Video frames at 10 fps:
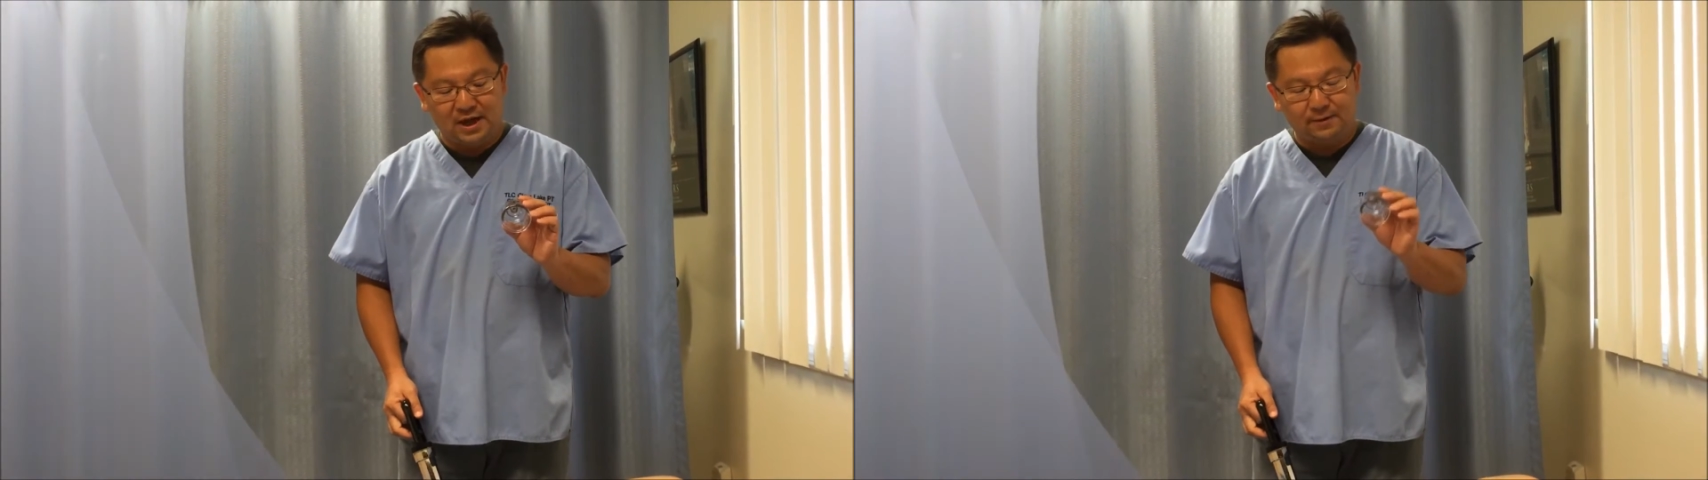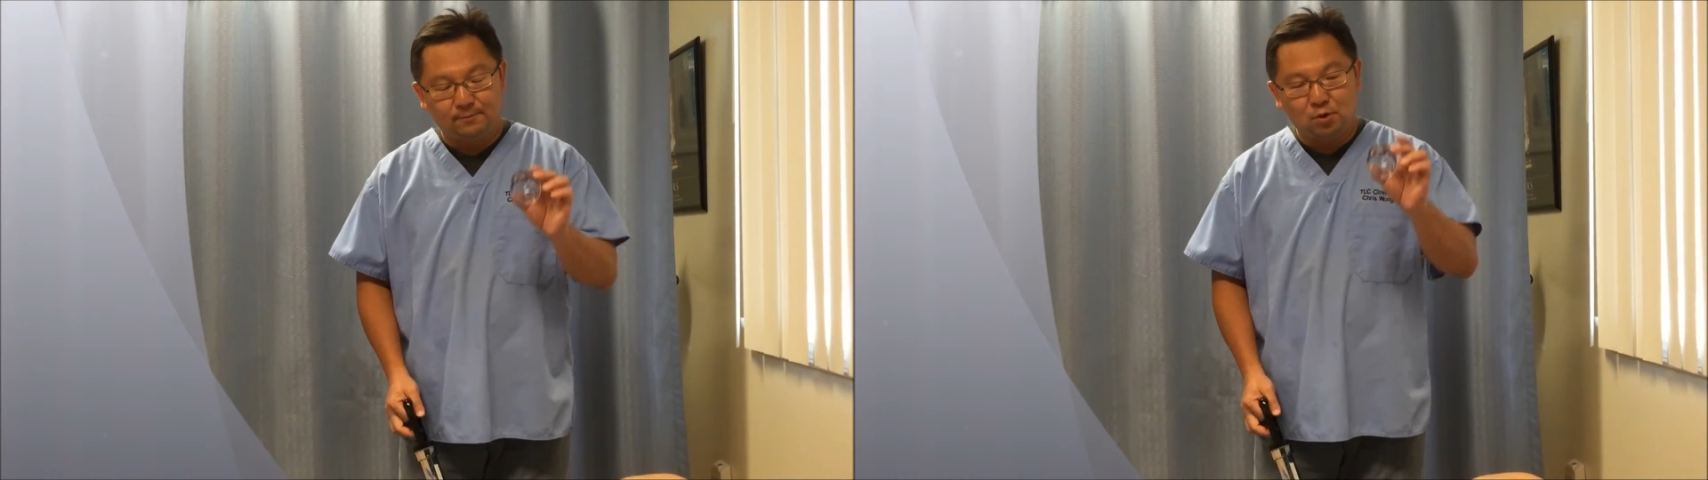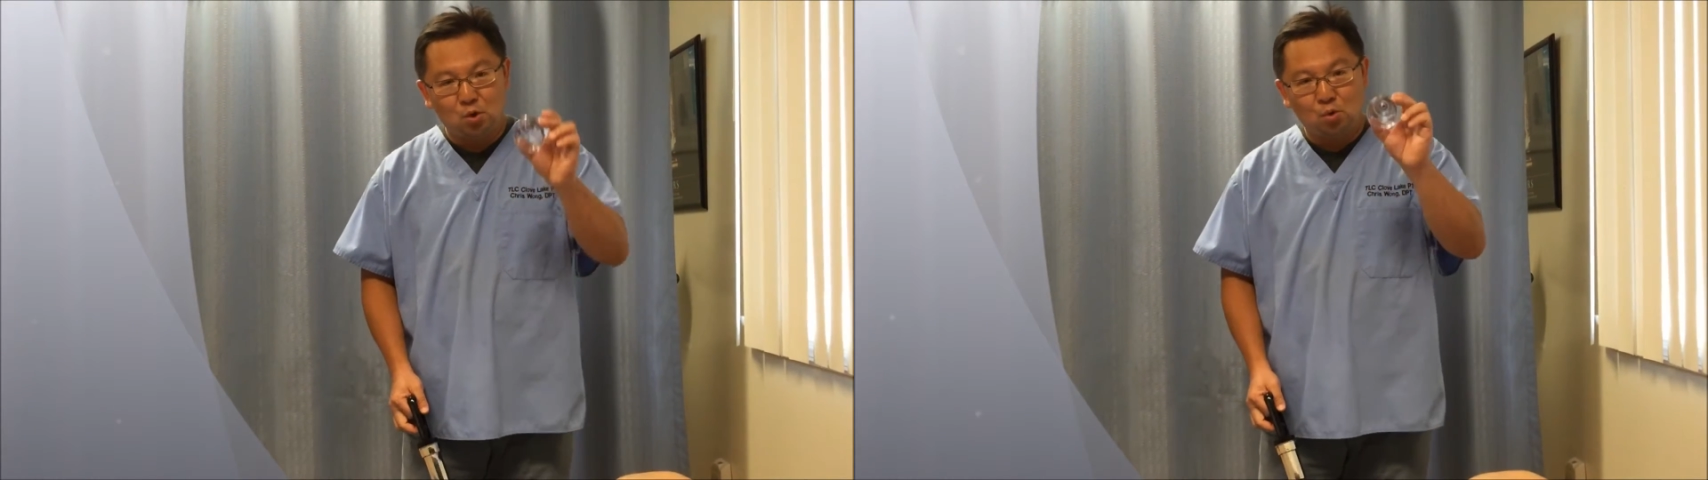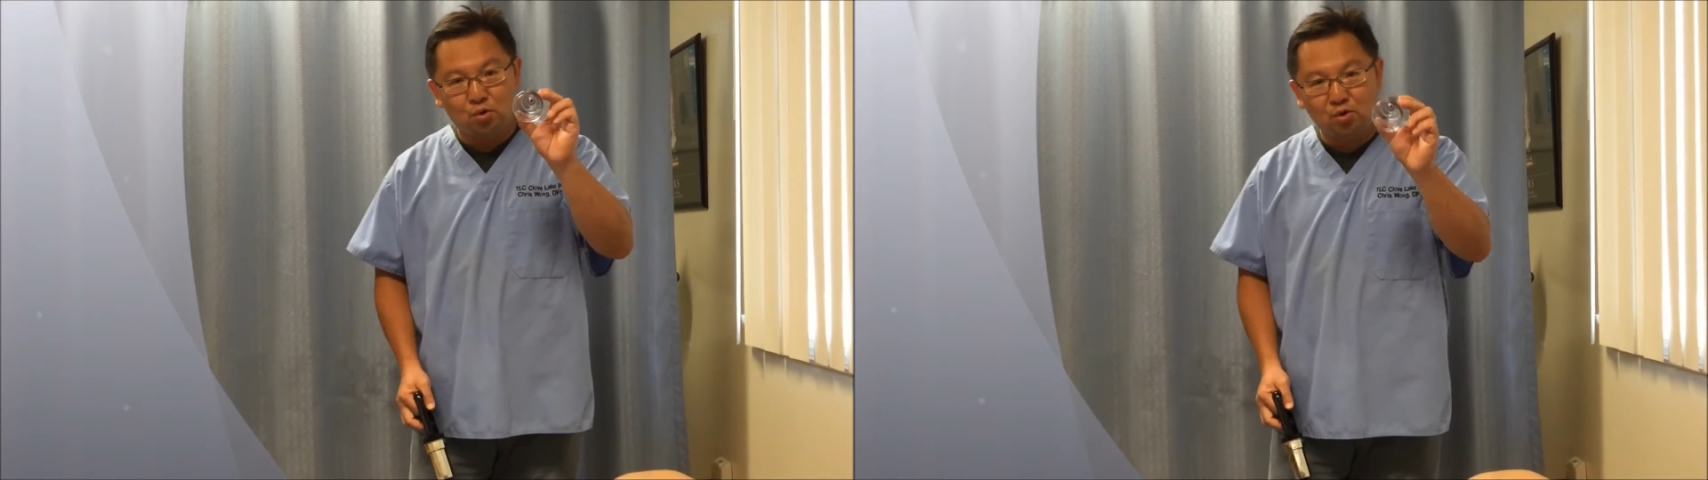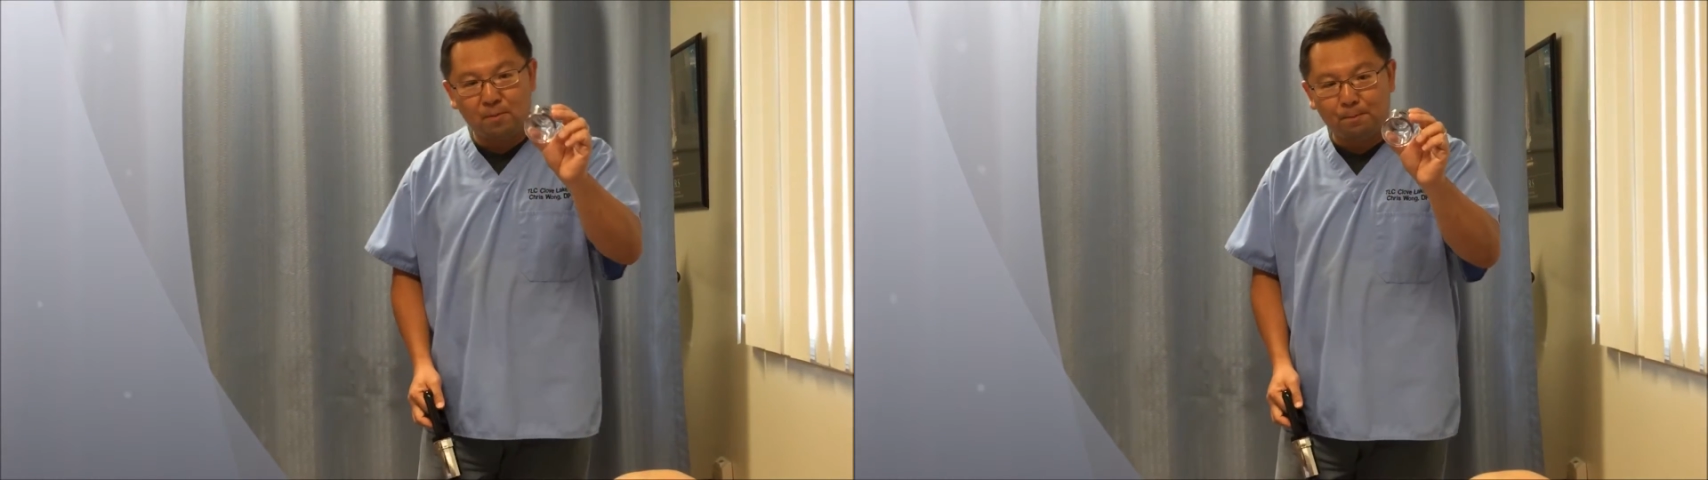is that
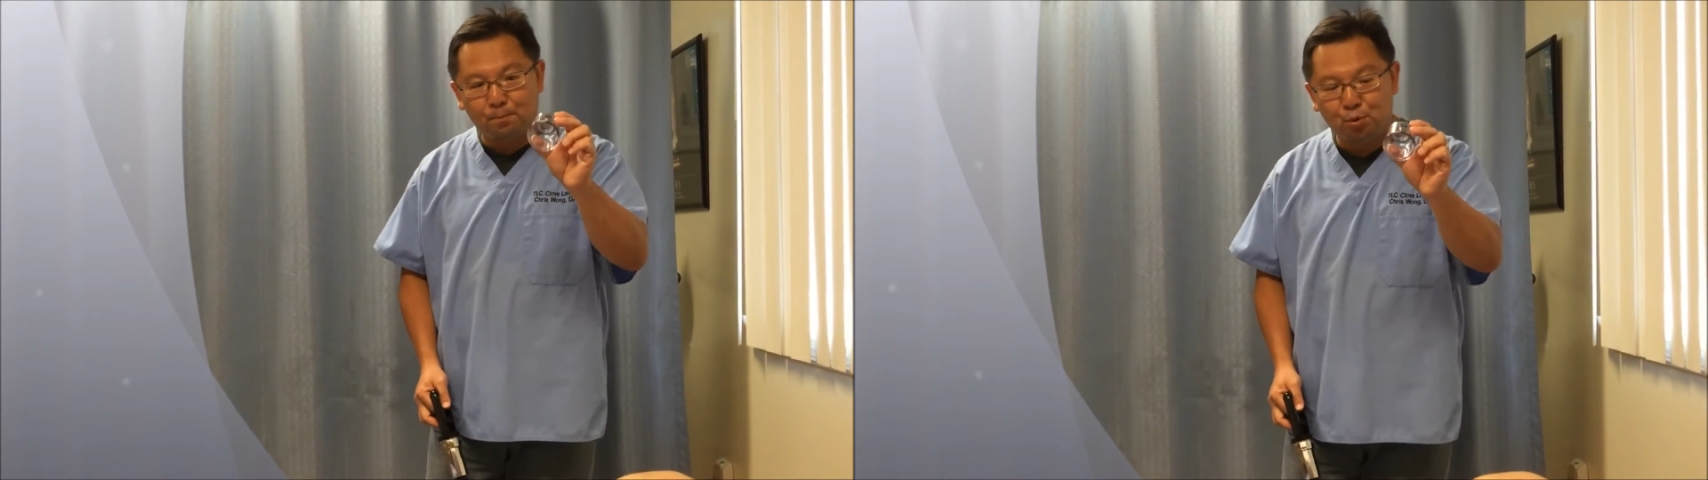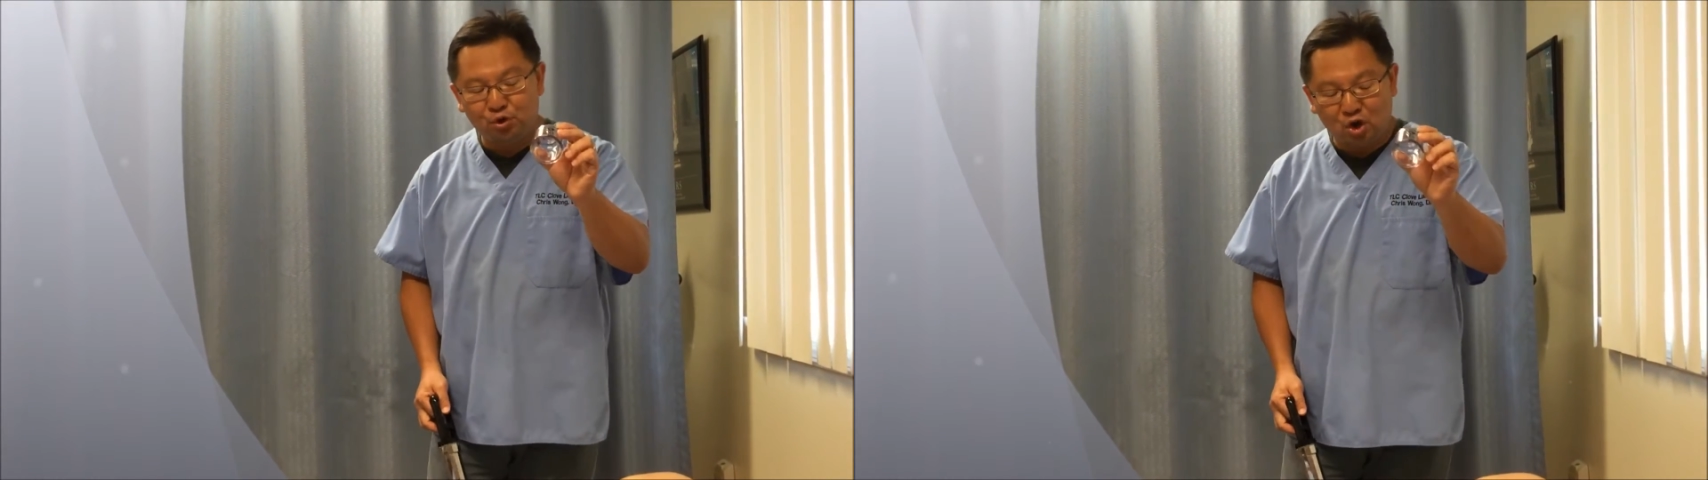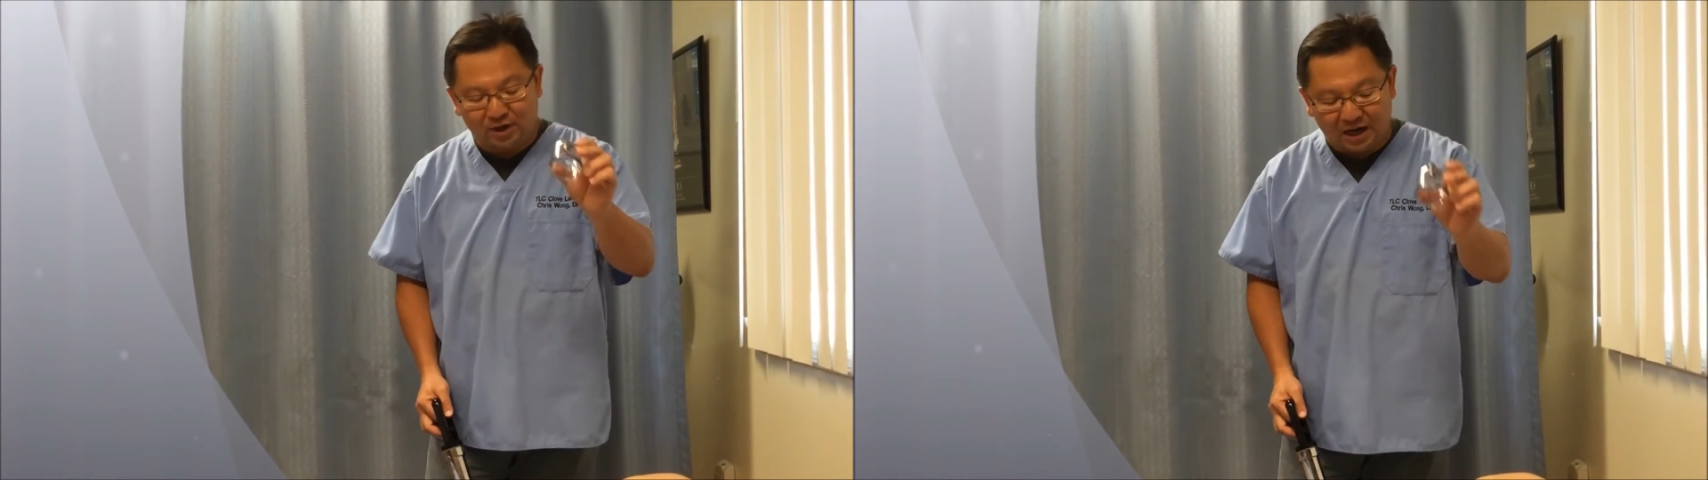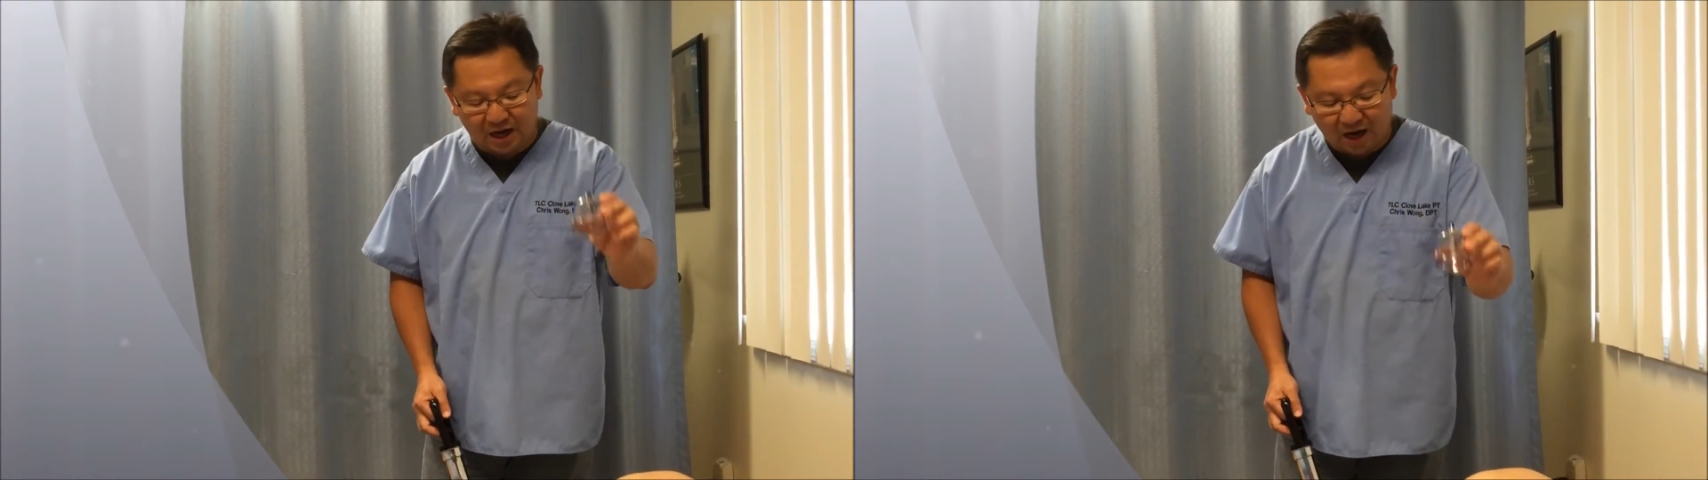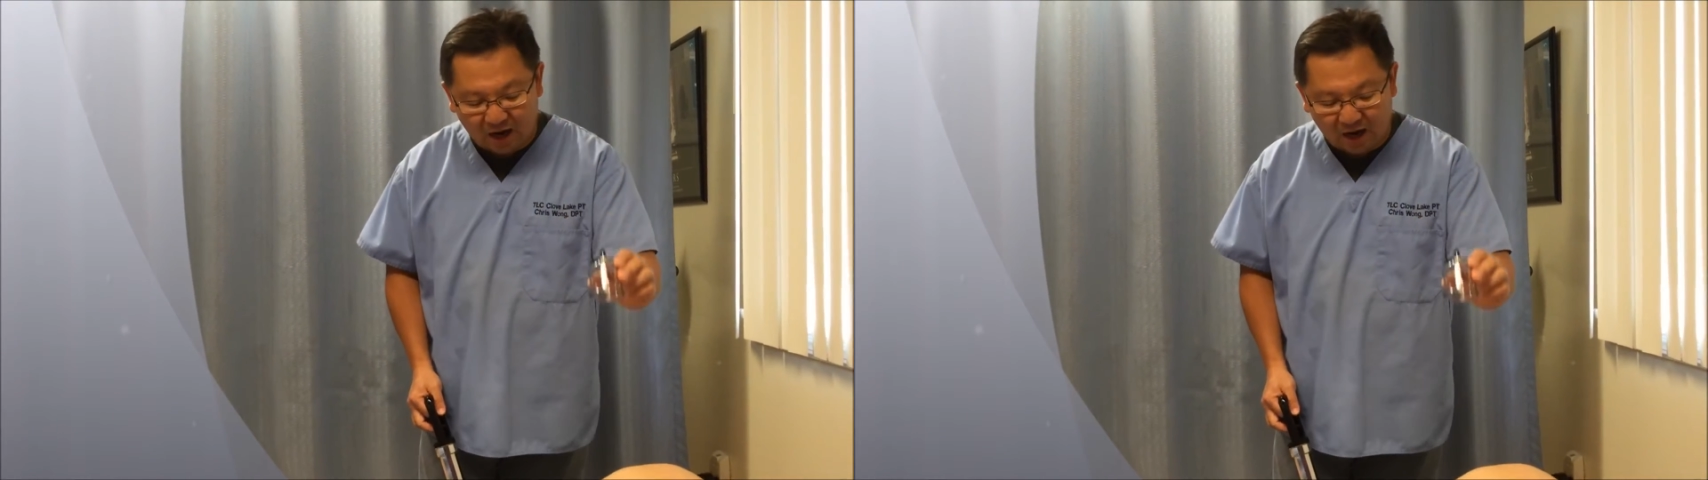we're going to put on the